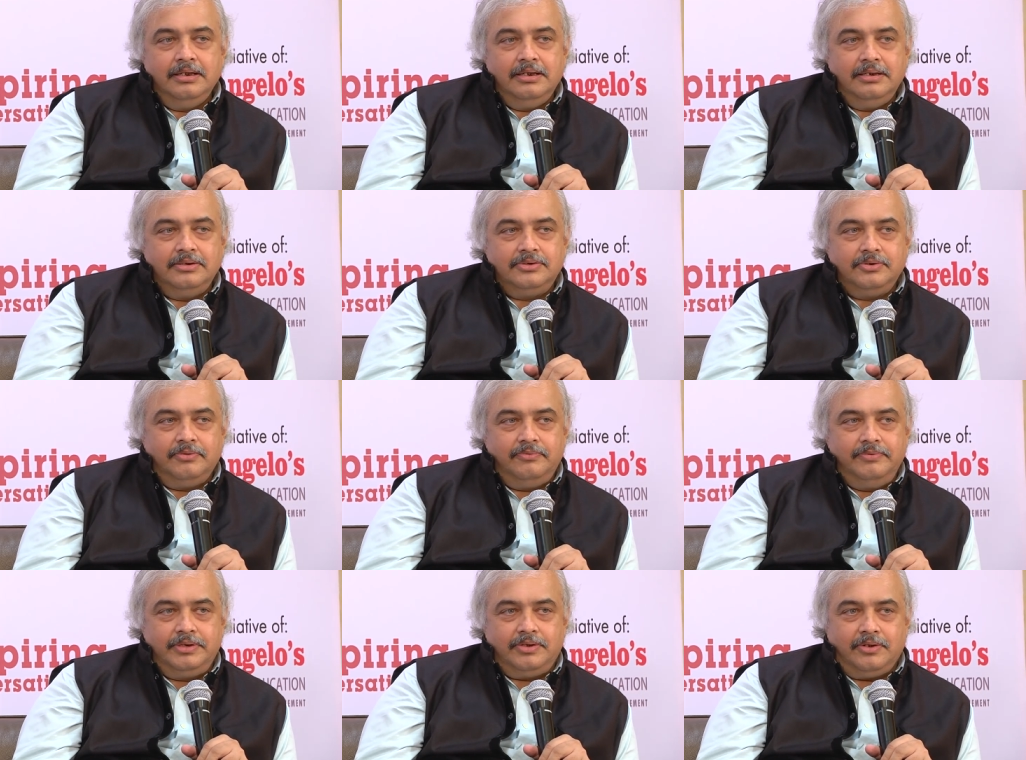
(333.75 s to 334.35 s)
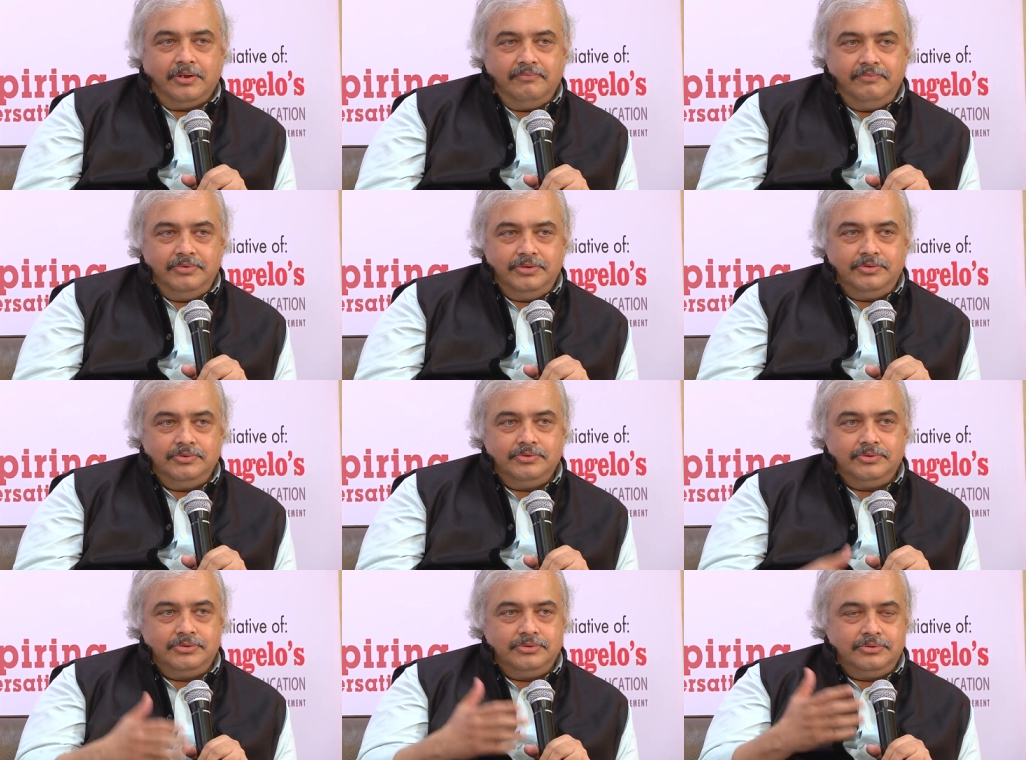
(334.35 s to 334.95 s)
So we thought we
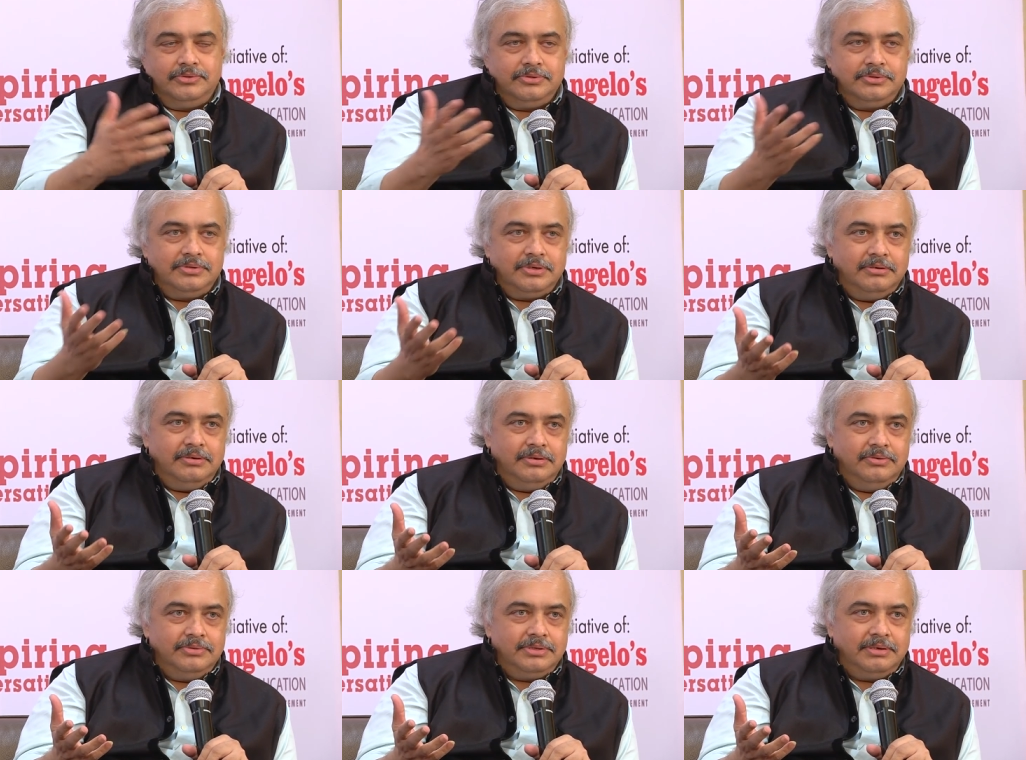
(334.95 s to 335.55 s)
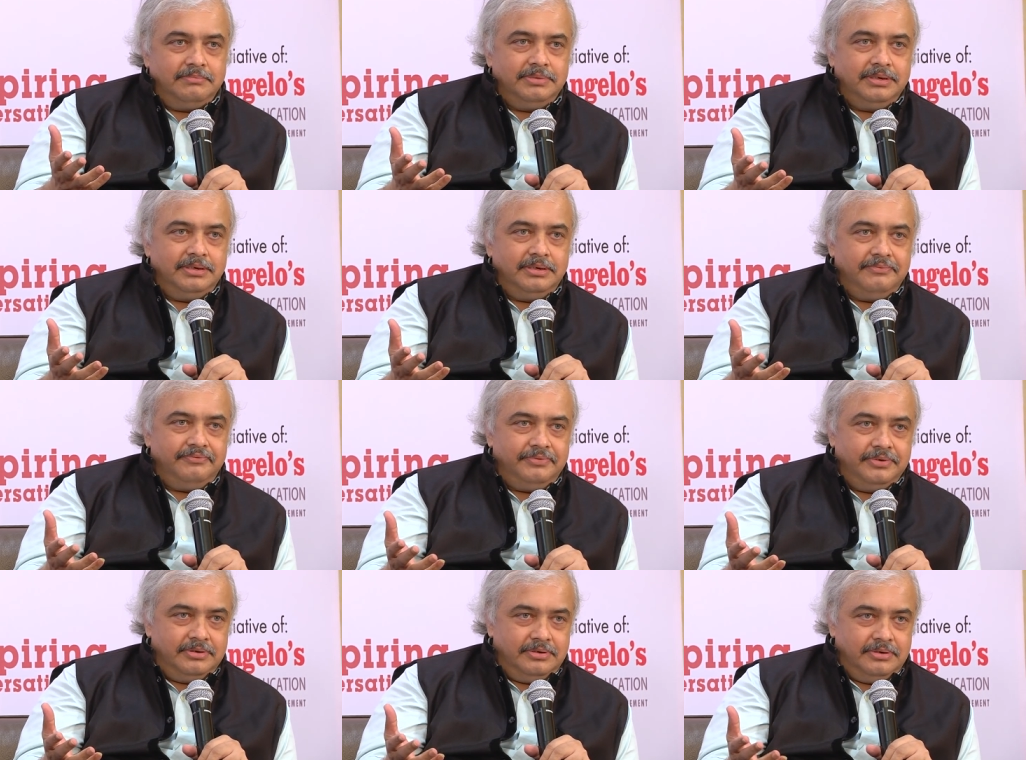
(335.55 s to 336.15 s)
do, should do something
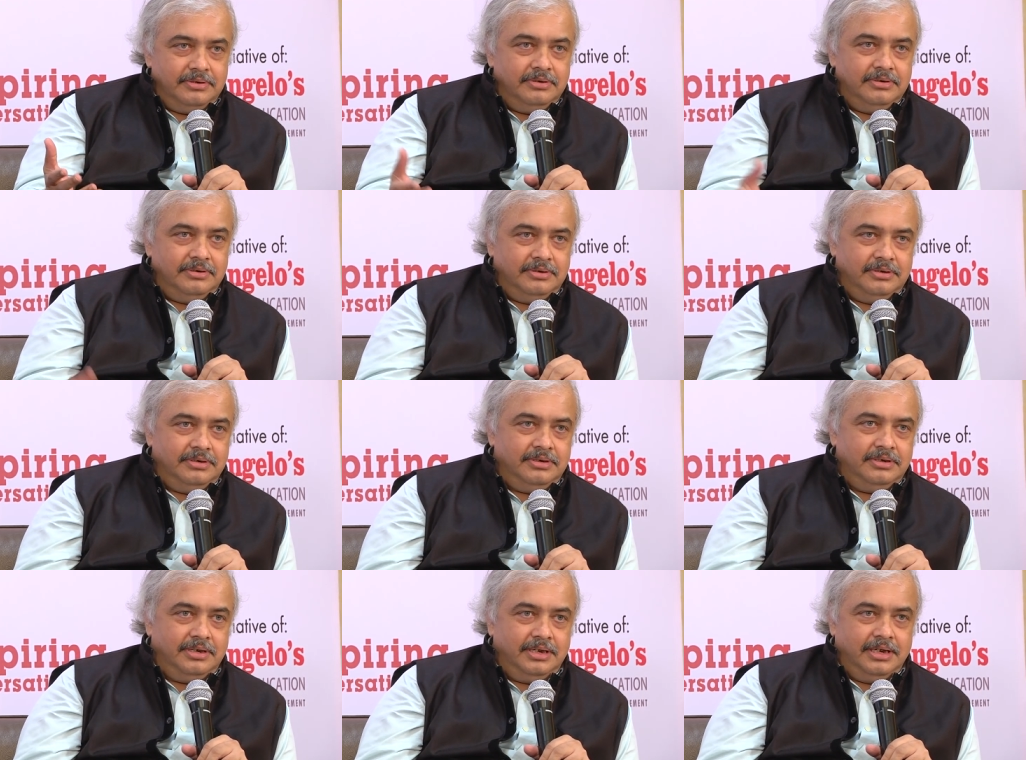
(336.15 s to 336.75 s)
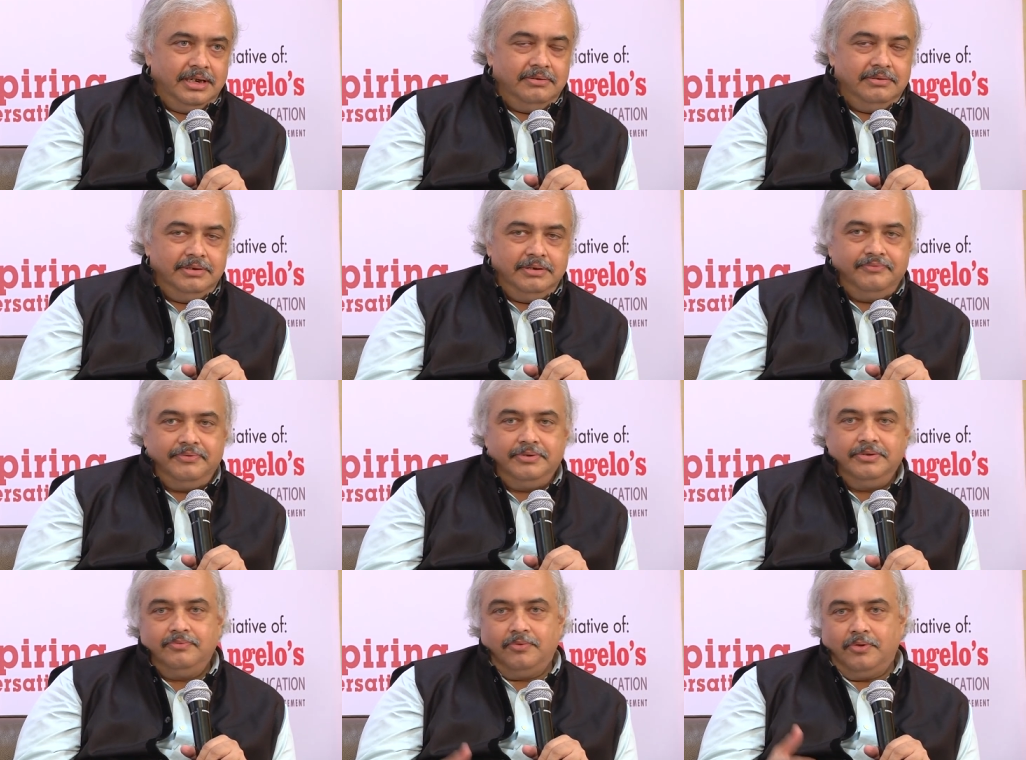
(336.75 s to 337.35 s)
different. And
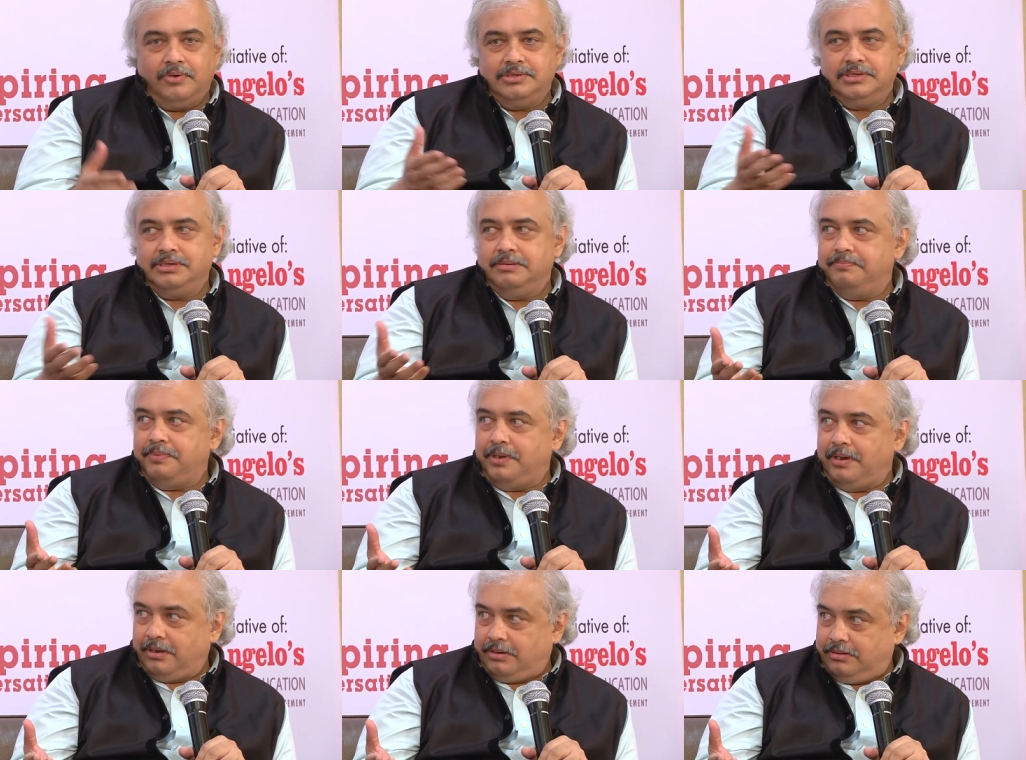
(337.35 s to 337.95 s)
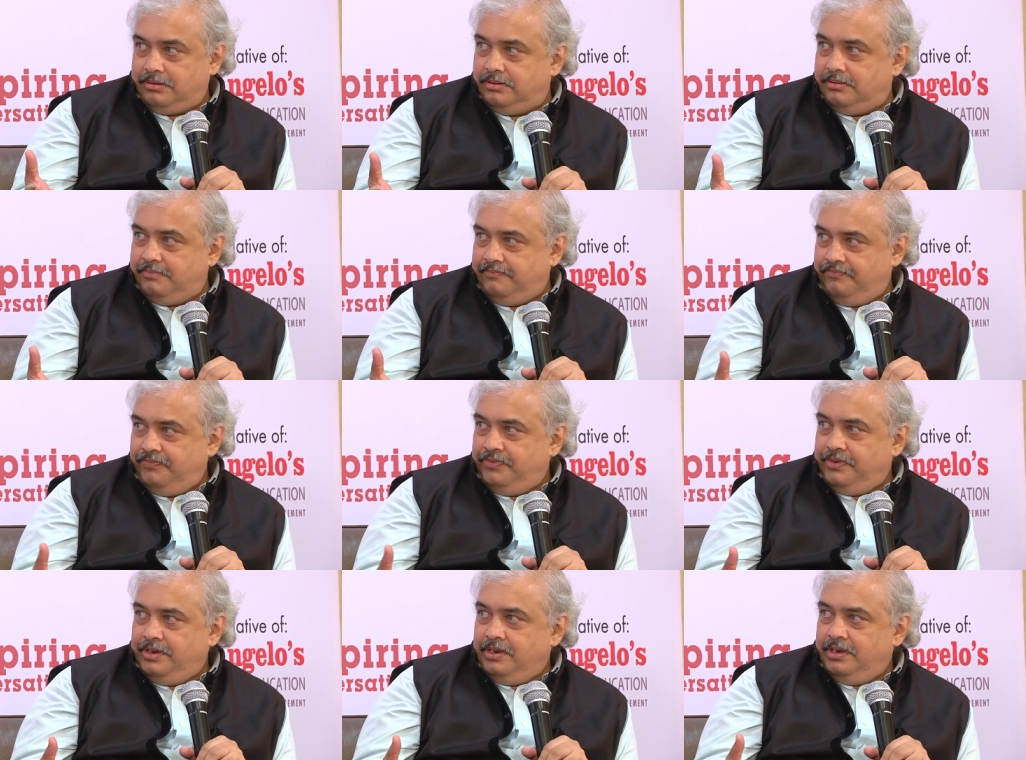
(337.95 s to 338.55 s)
different was a product.
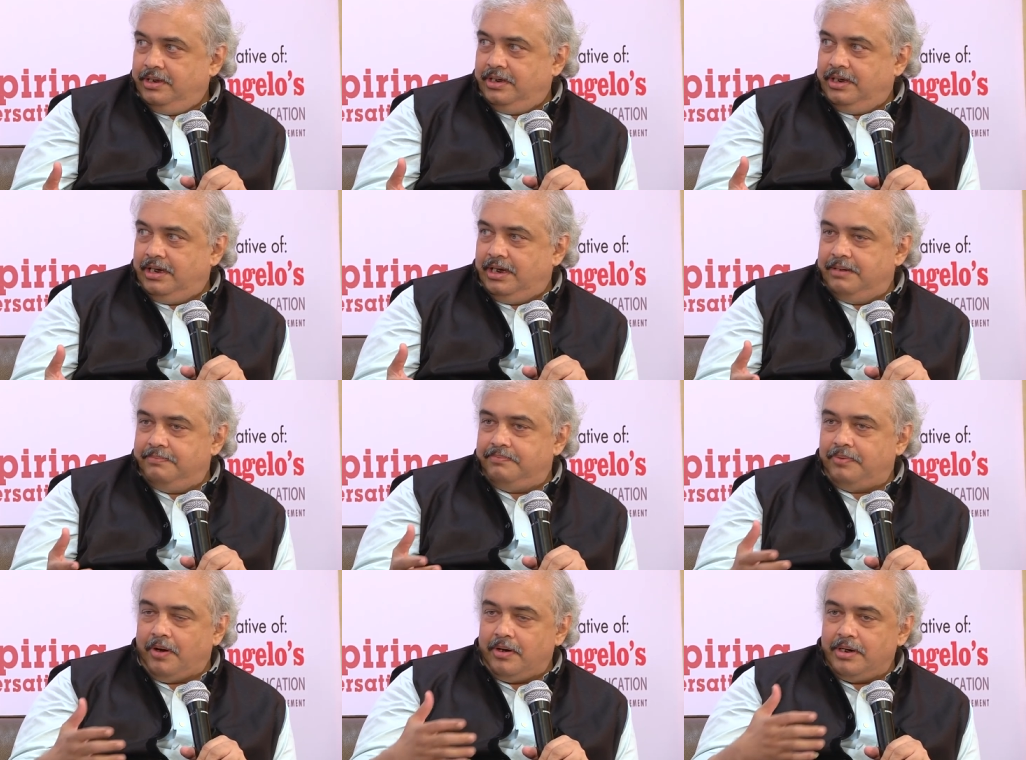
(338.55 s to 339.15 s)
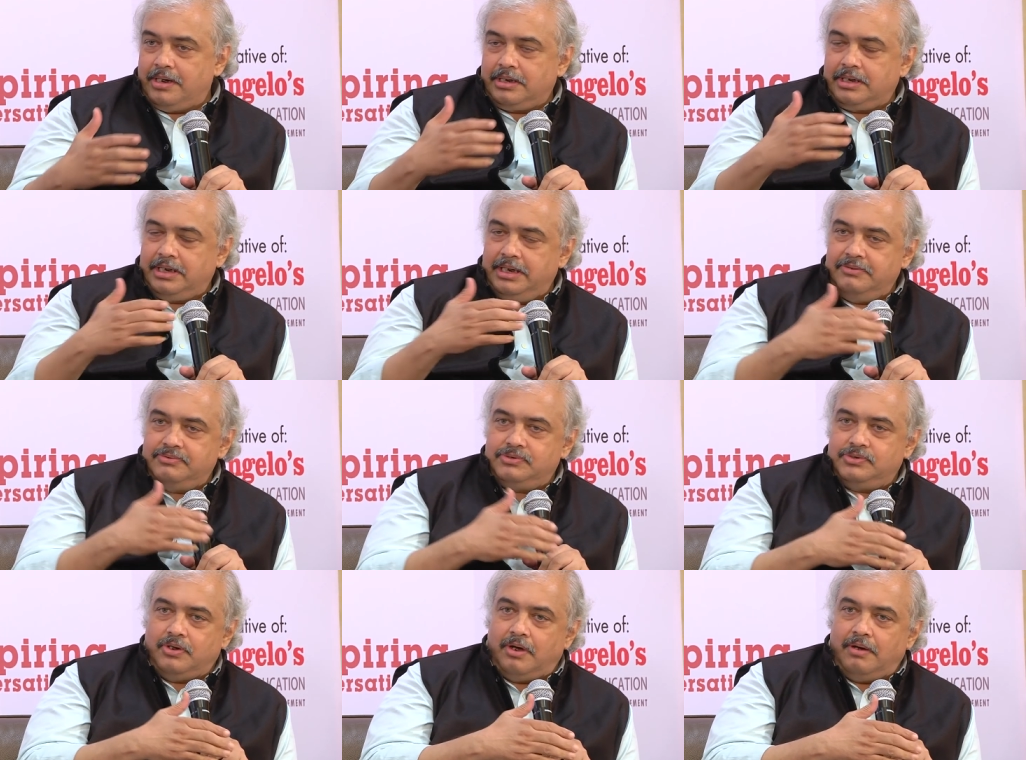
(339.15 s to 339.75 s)
And product
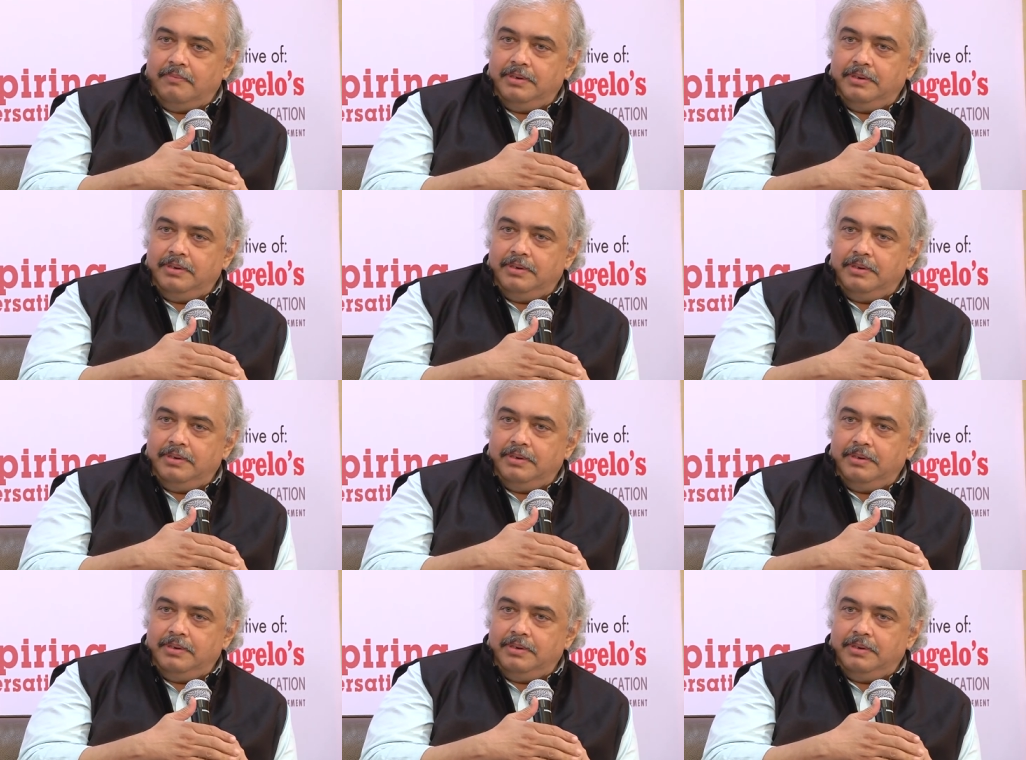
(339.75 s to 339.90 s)
gives normally